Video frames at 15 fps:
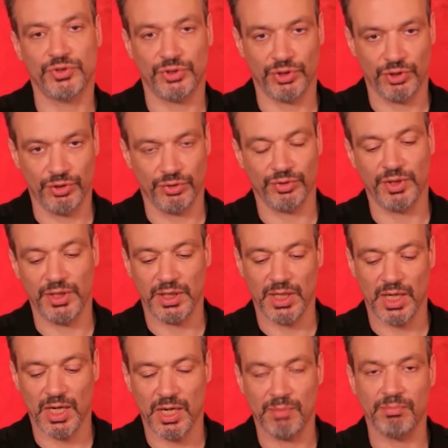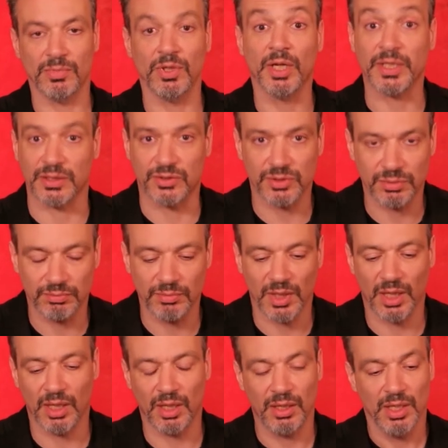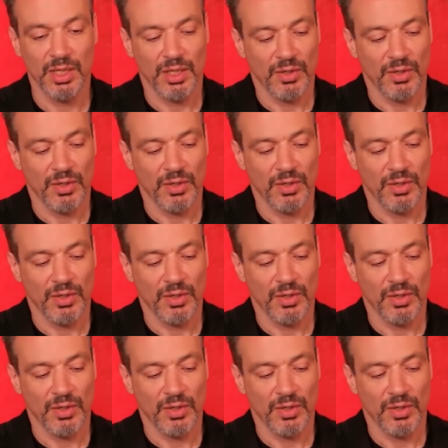security um, lights, uh,